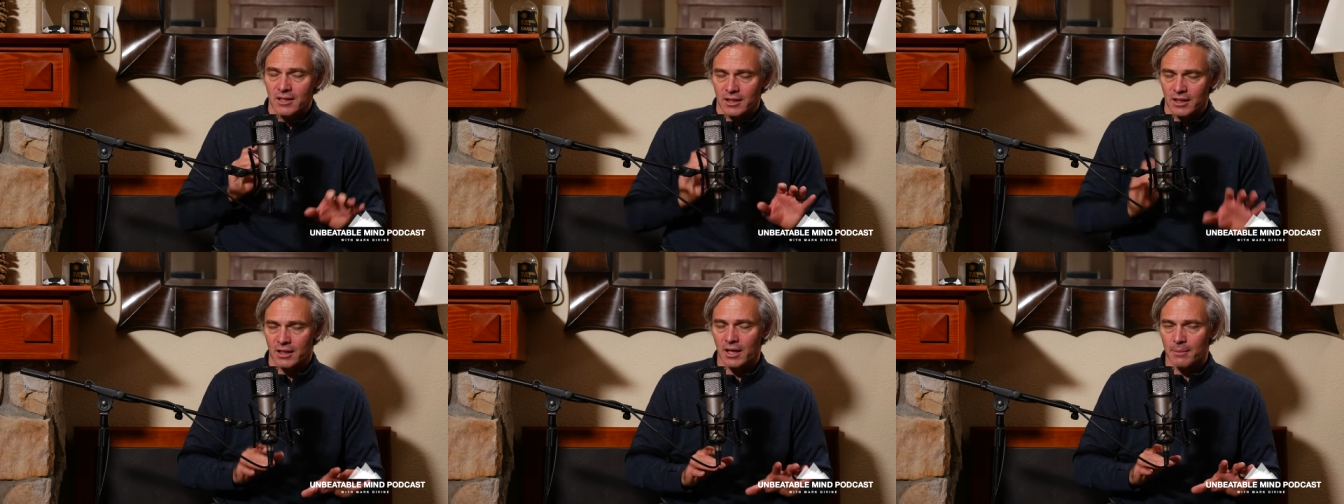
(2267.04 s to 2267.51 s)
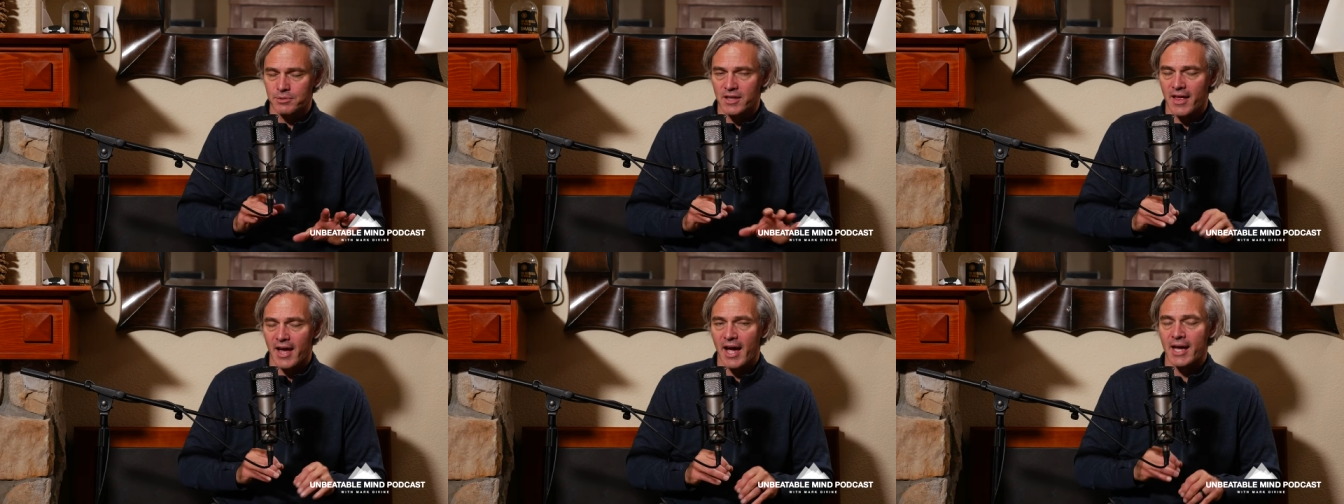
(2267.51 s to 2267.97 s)
oh, cool. come
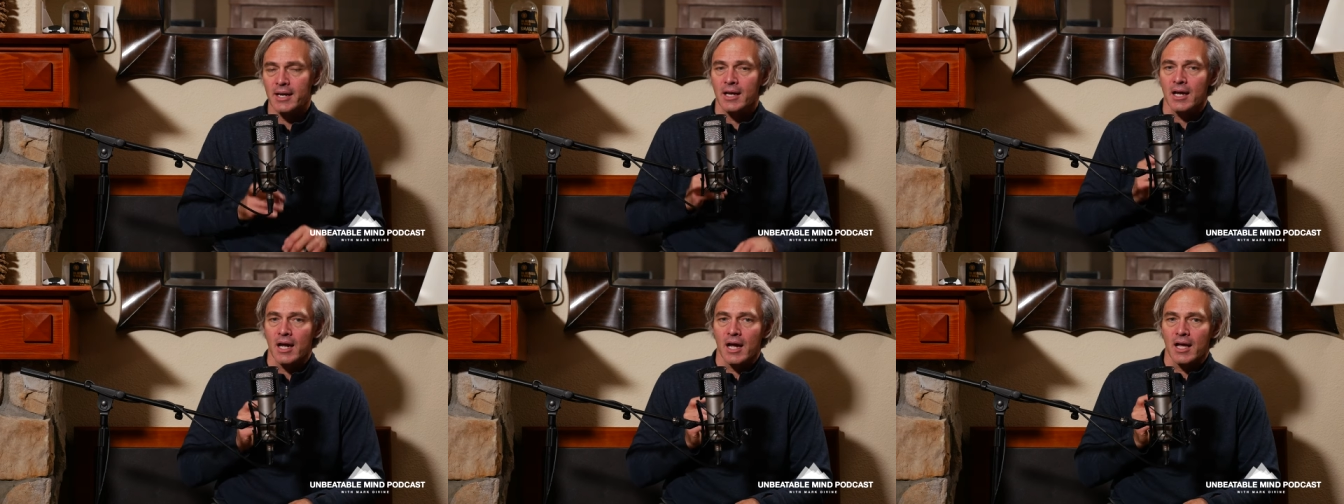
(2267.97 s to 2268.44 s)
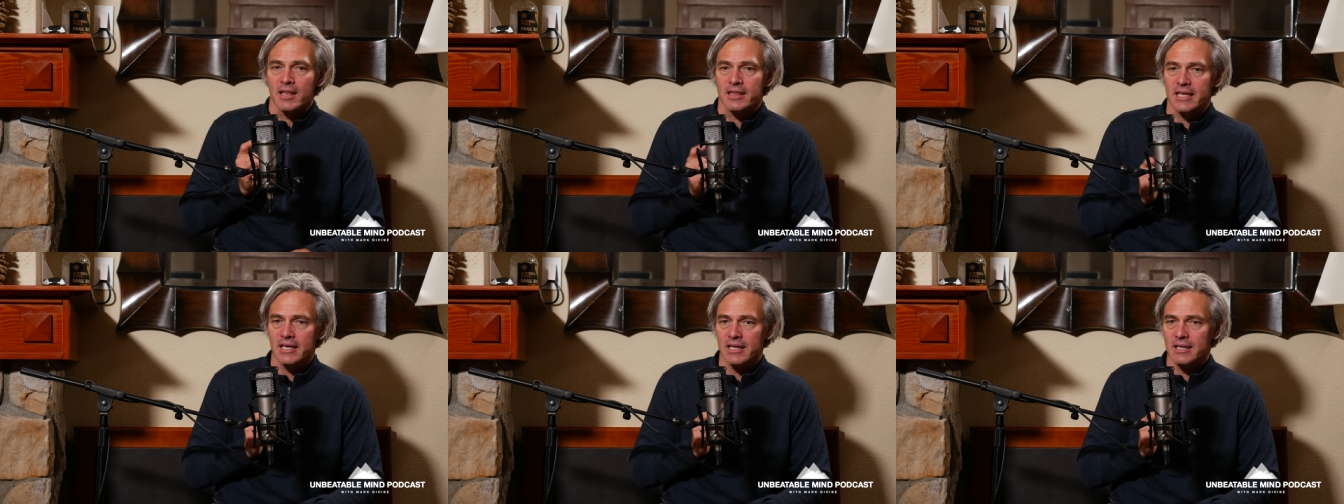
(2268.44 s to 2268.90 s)
to that
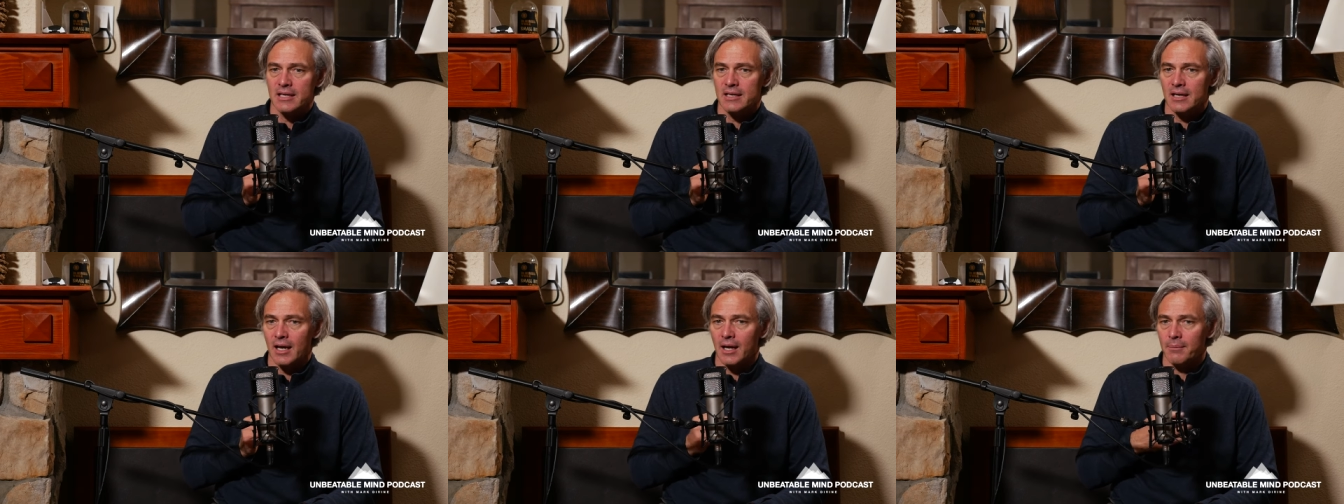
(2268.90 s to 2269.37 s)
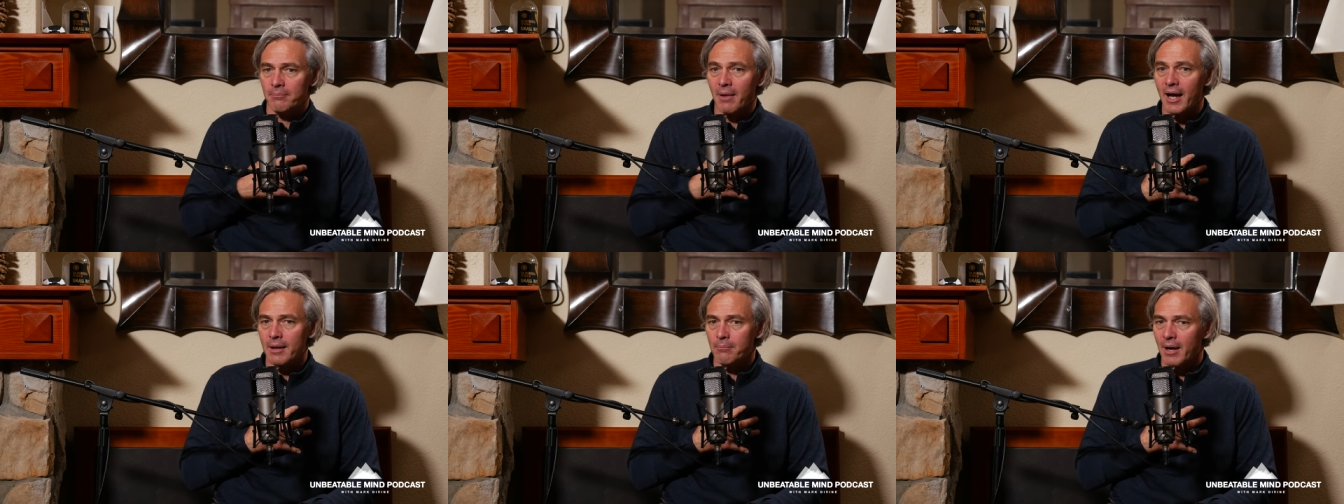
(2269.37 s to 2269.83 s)
the uh,
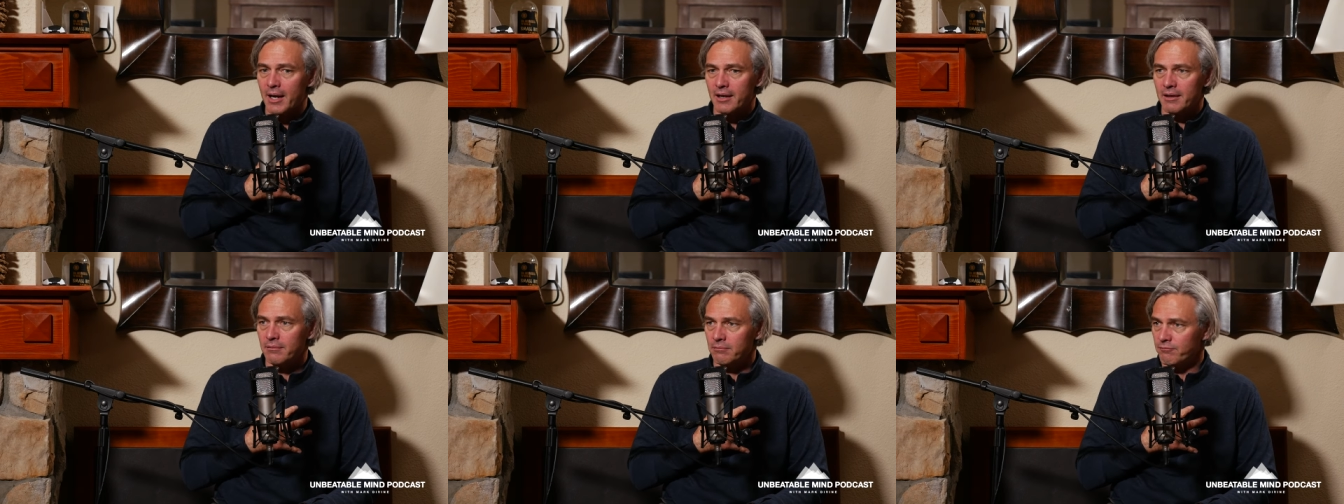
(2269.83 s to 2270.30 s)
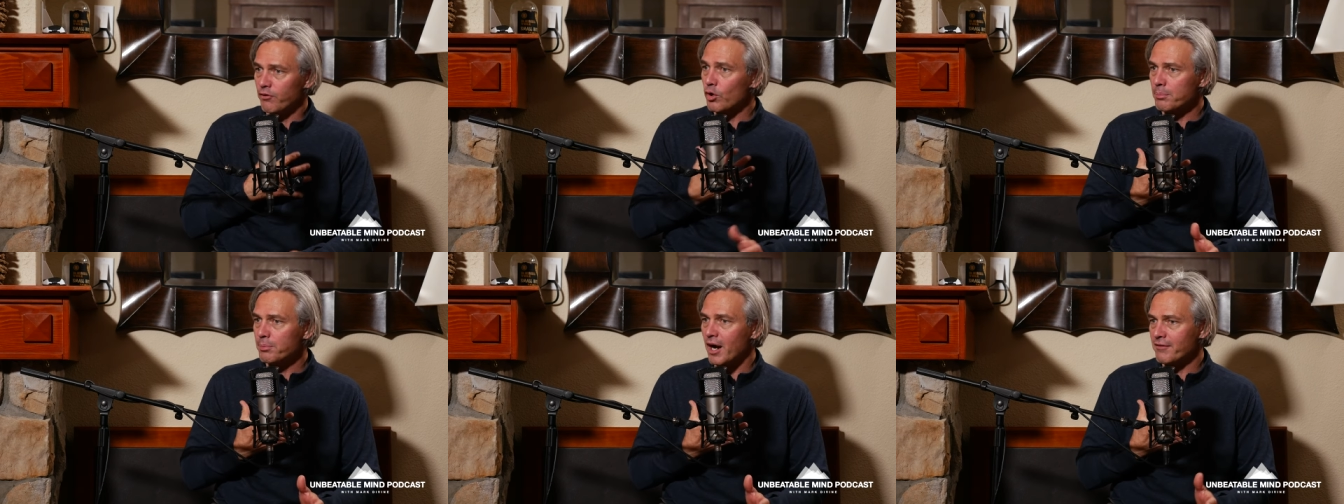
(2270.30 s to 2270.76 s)
my my
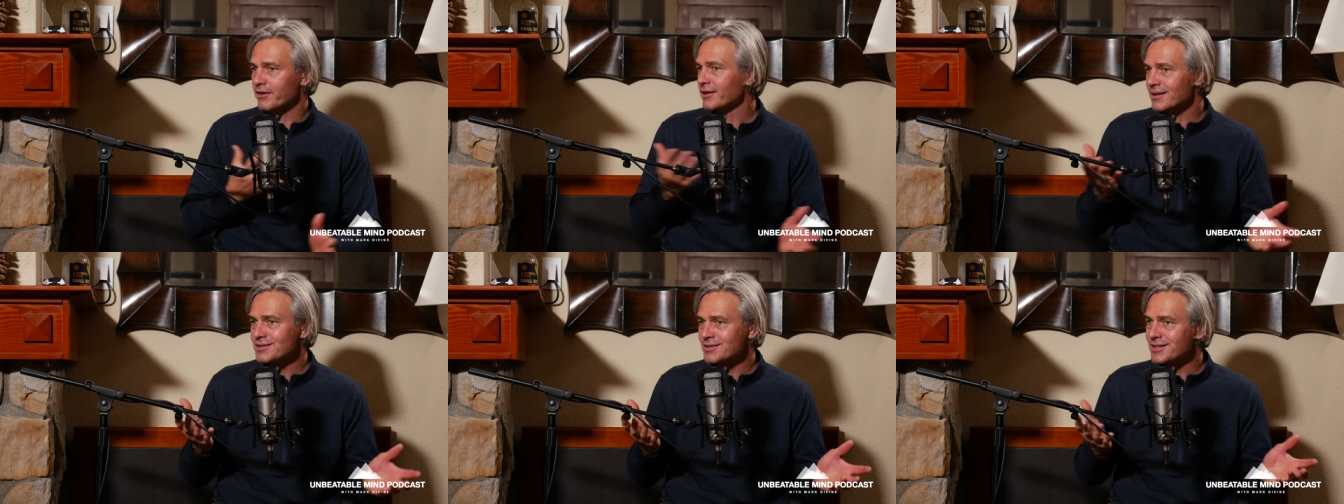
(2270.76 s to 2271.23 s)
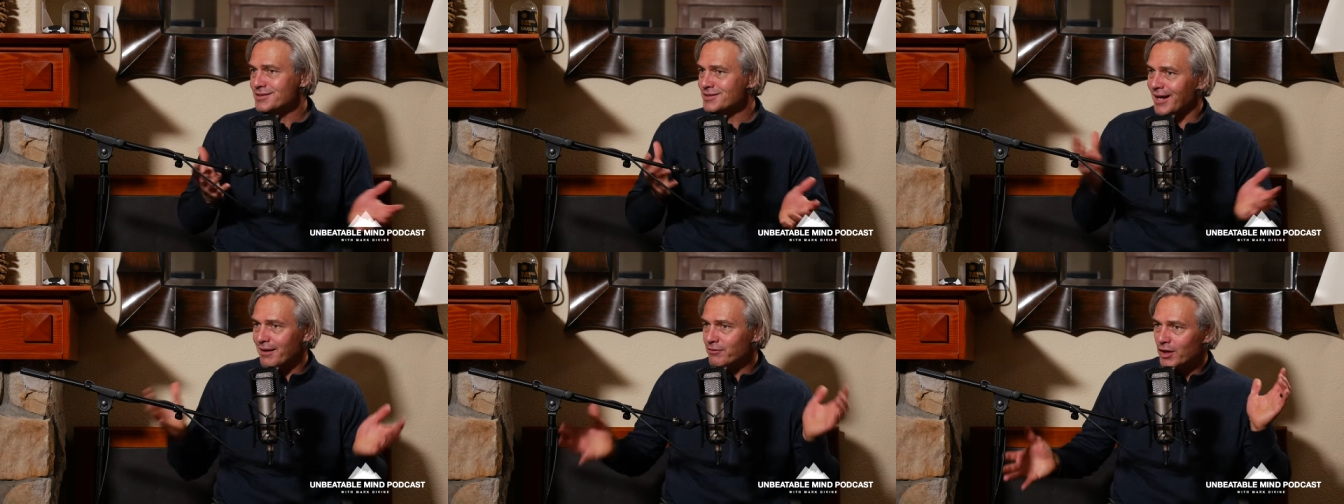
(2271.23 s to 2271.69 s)
for profit because
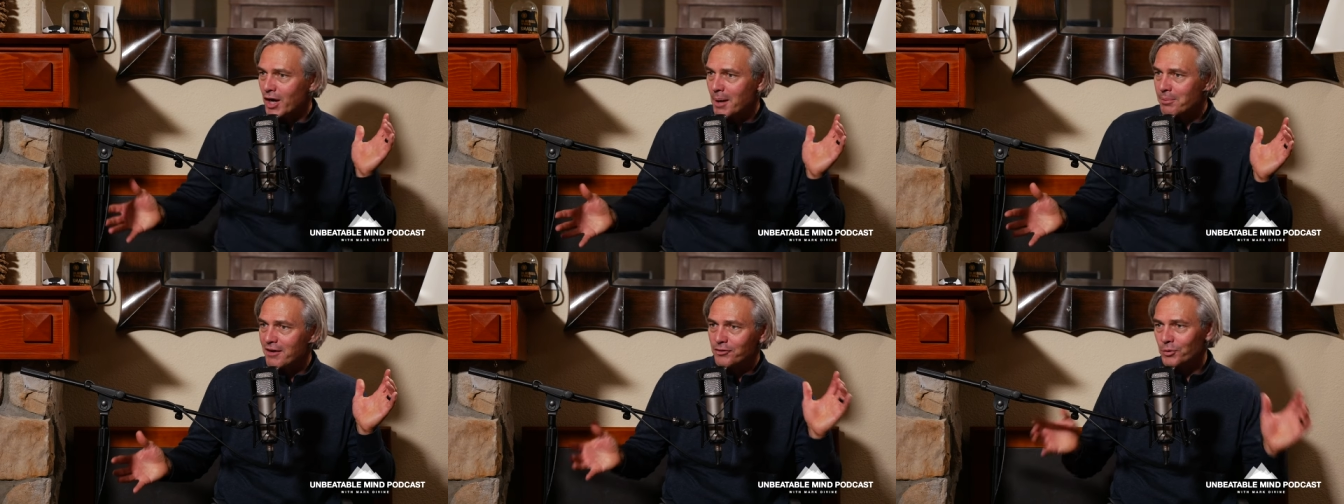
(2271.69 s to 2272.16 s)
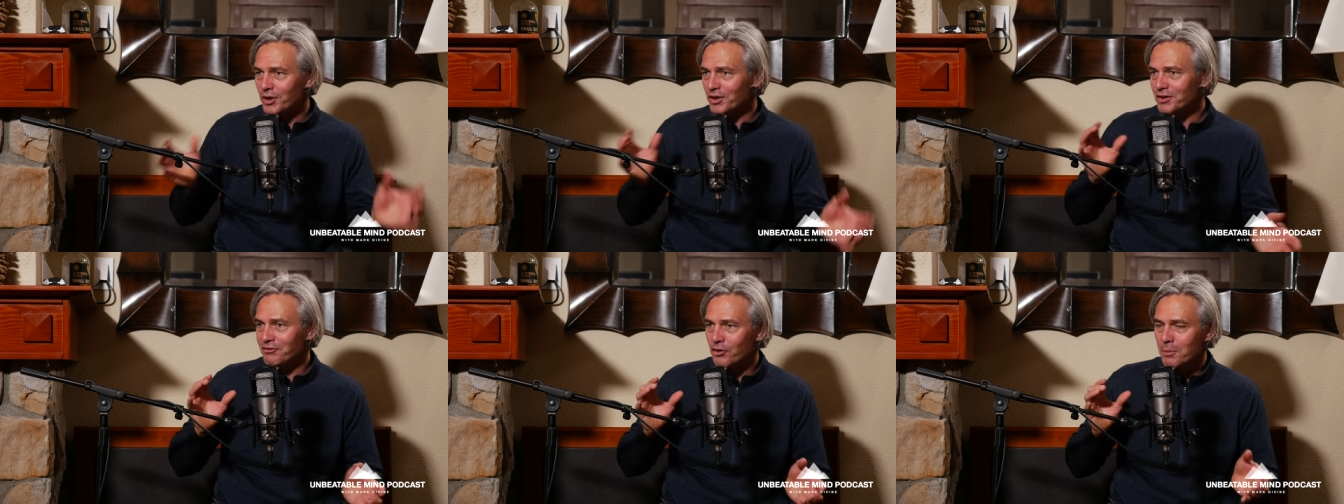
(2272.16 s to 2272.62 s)
it's I have the nonprofit
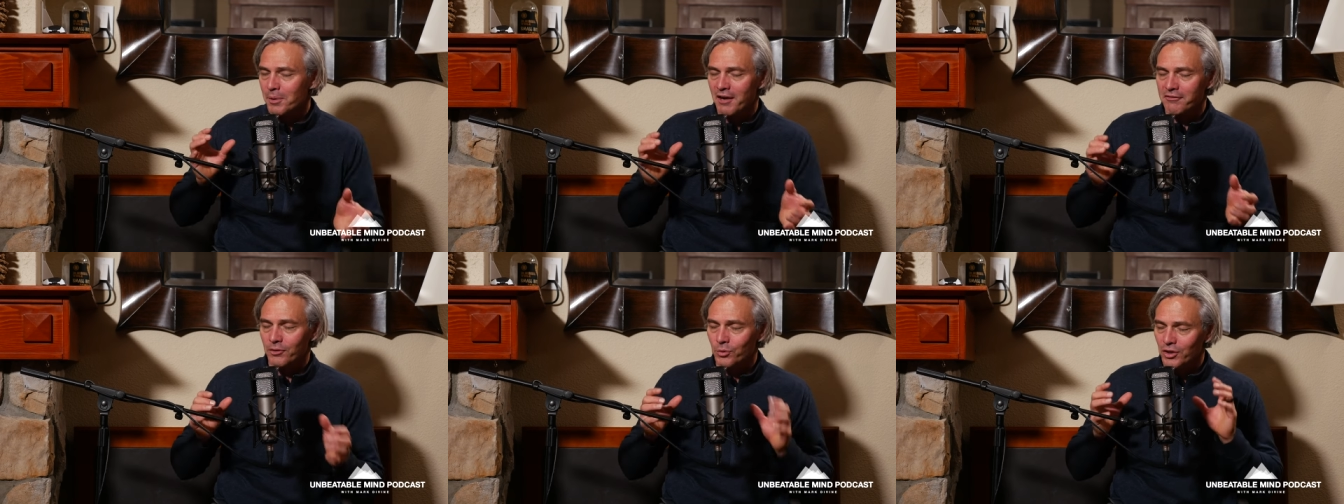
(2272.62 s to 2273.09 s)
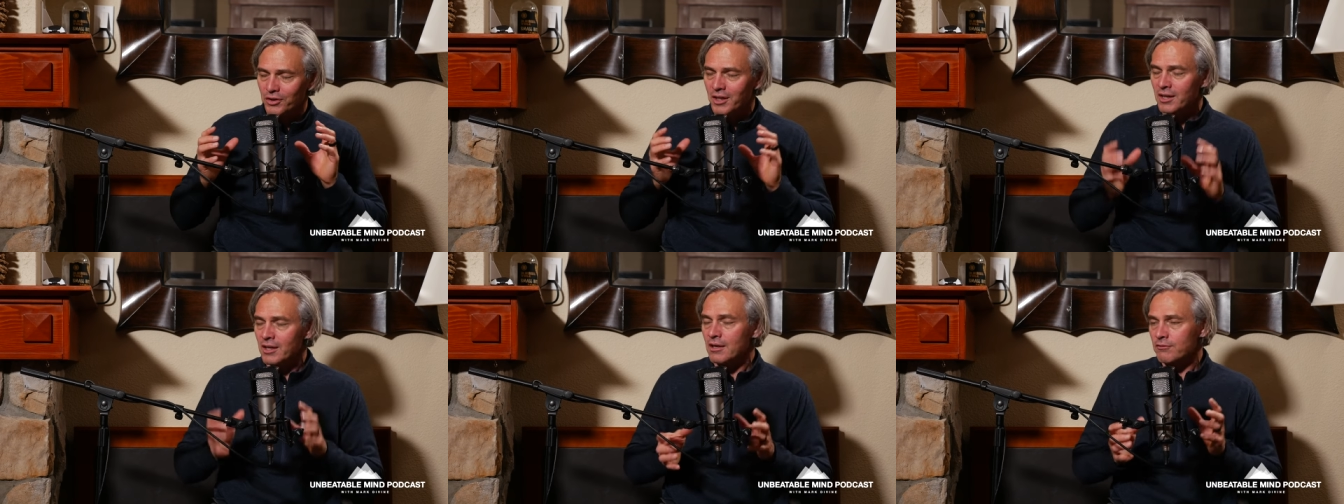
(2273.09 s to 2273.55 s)
world mm-hmm. and the mm-hmm. for profit
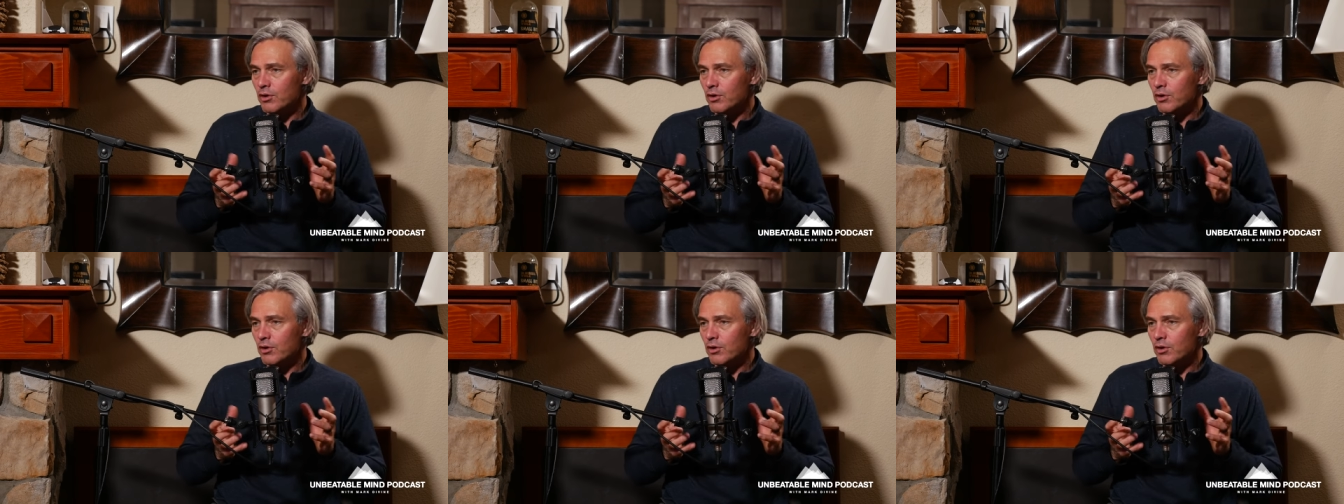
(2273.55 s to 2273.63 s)
world.